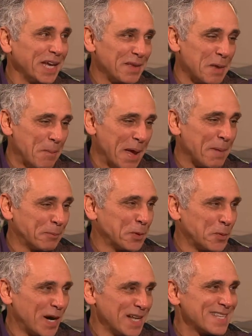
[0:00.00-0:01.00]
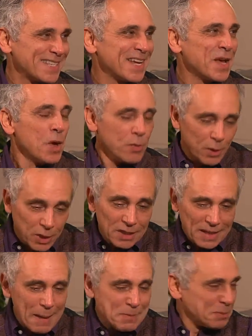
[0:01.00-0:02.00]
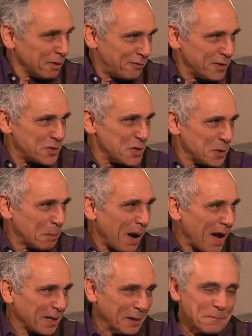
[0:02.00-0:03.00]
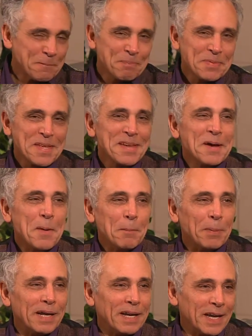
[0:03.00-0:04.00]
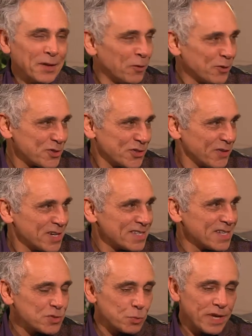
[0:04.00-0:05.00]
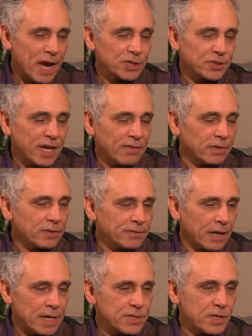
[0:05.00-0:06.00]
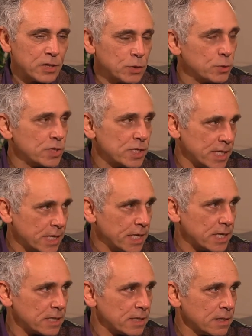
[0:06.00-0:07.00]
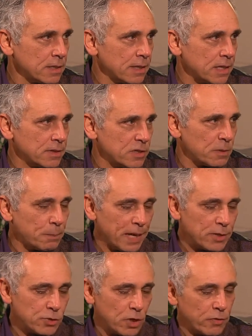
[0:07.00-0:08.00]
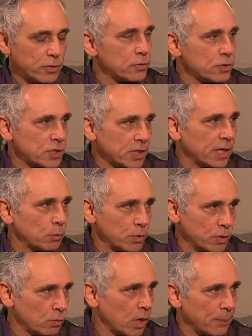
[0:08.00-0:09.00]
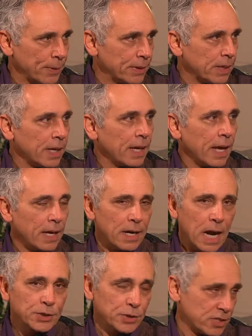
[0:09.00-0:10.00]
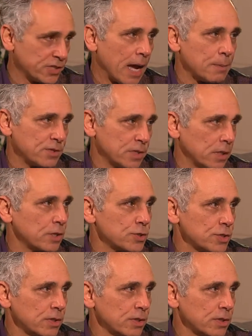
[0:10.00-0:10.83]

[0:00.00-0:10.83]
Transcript: Yeah, the bamboo ones. Collapsible, fits in your pocket. But in all seriousness, we actually have a device that uses heat that dissipates over your skin when you rub it, and it actually stops the itch.